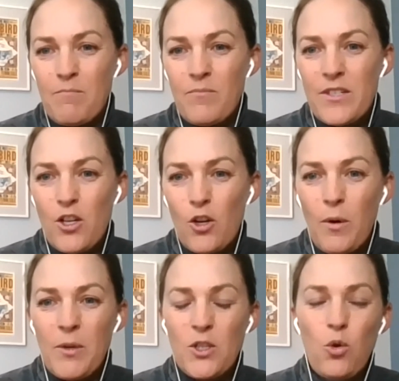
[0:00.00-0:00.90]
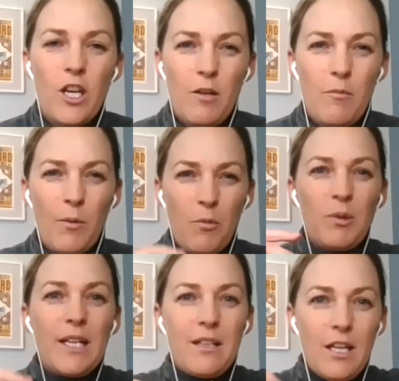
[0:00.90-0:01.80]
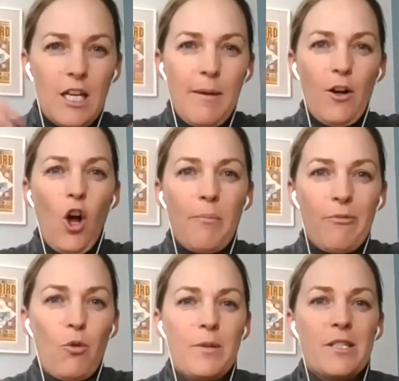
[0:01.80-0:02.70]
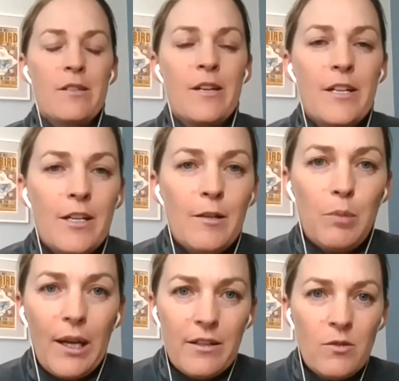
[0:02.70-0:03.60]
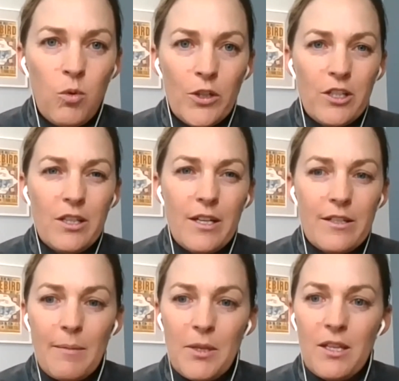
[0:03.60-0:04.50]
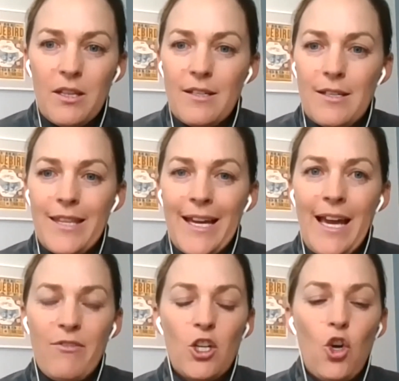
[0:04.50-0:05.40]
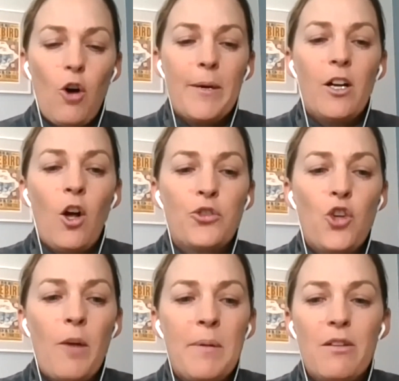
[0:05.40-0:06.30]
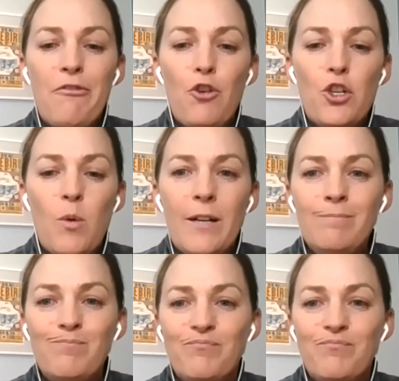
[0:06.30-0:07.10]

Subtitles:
So when we're really thinking about high performance players, what do you think some of the things that they have in common? I'll type in the first one